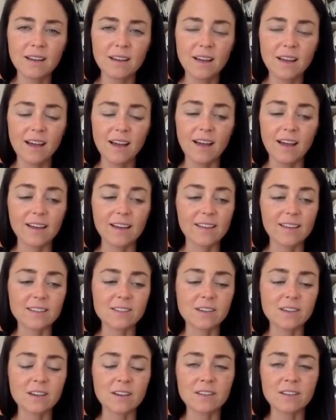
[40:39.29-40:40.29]
I get this all
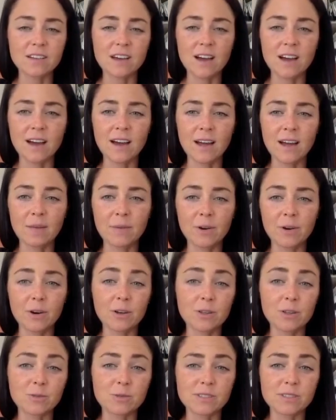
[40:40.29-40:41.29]
the time. Girls
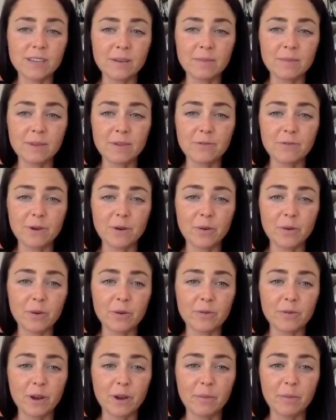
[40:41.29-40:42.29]
will send me a photo of
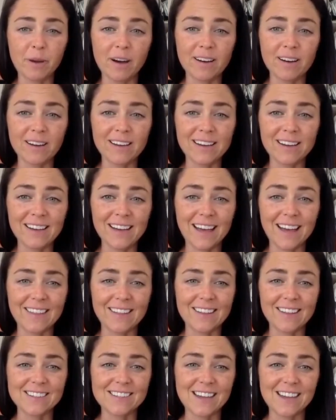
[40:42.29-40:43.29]
their body and they'll
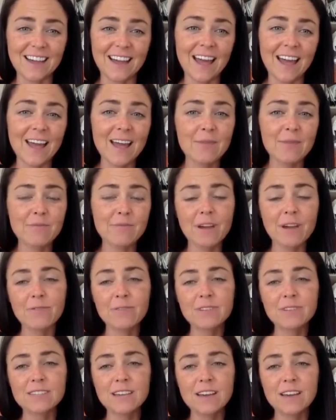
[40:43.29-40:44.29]
say, "Hey, I'm
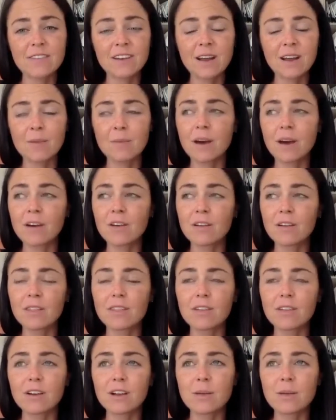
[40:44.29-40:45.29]
5'7", I'm
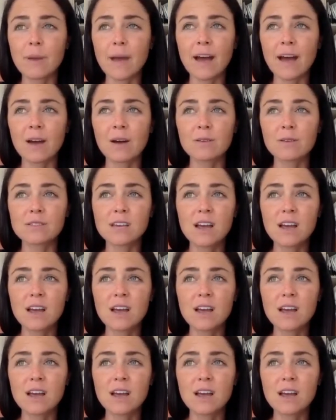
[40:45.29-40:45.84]
130 pounds.